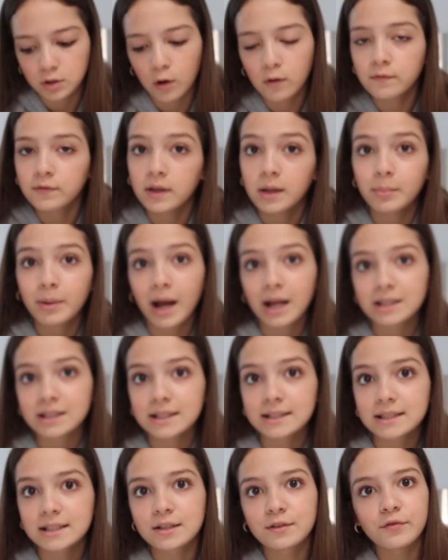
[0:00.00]
Hopefully
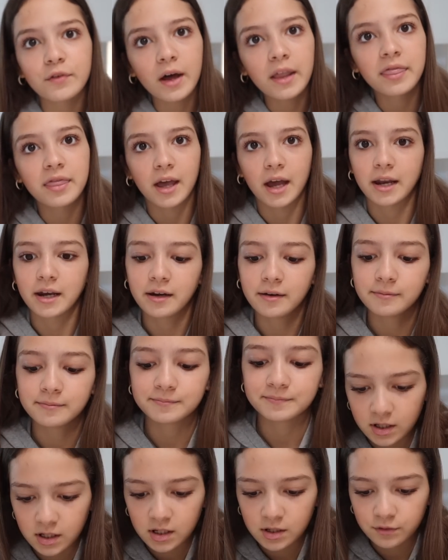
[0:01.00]
practice is fun then.
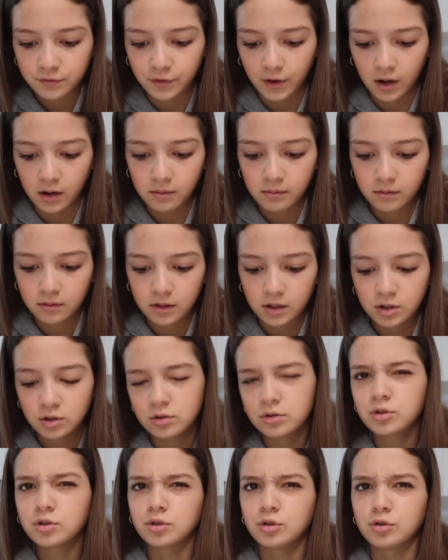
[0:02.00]
It is fun.
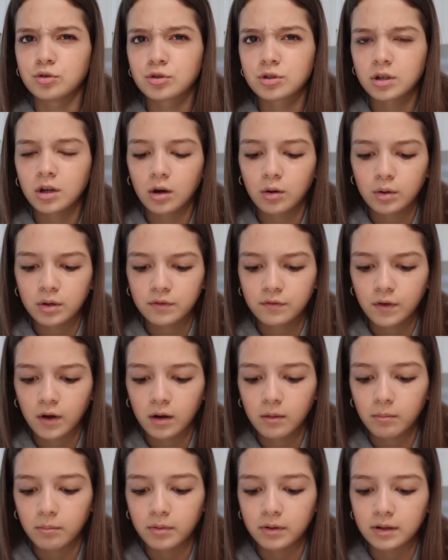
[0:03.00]
It's usually always
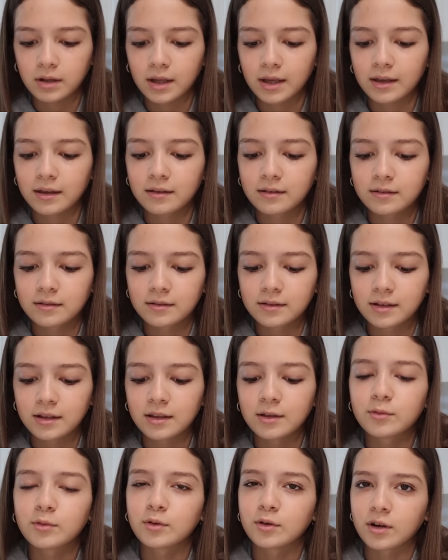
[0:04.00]
fun, but like at
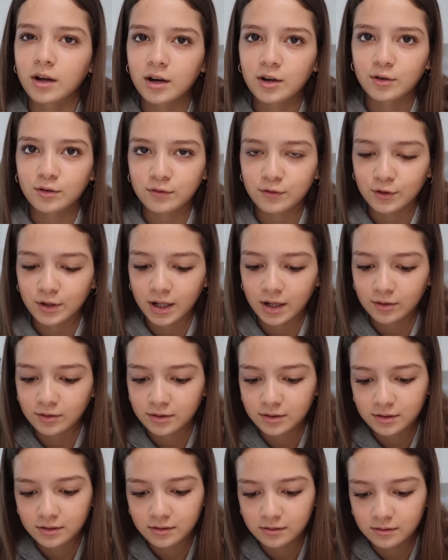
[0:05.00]
least we don't gotta do full
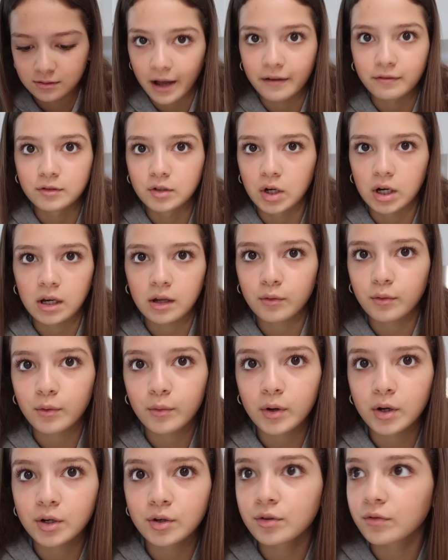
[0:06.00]
outs. I have no idea what
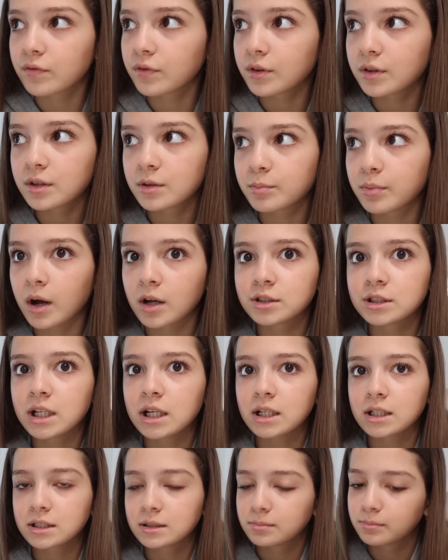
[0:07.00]
we're gonna do for this
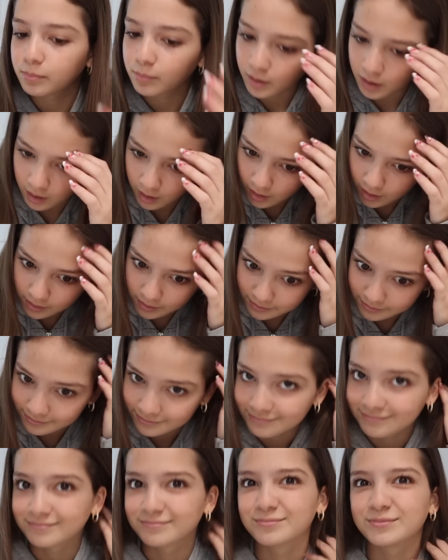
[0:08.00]
project, but
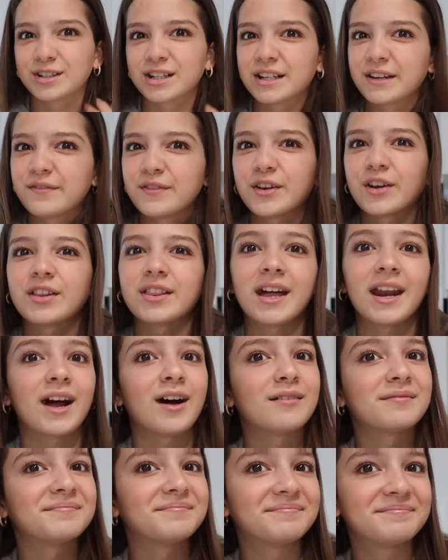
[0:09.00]
we're gonna figure that
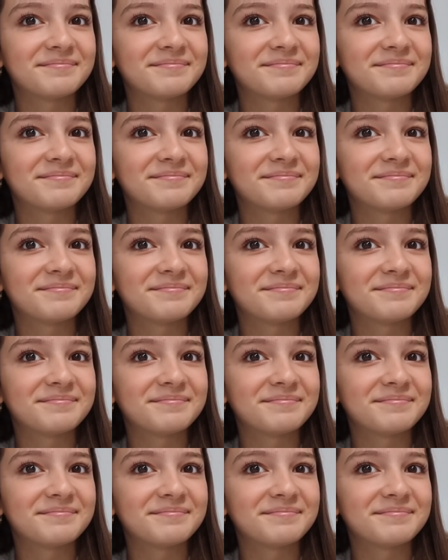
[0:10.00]
out.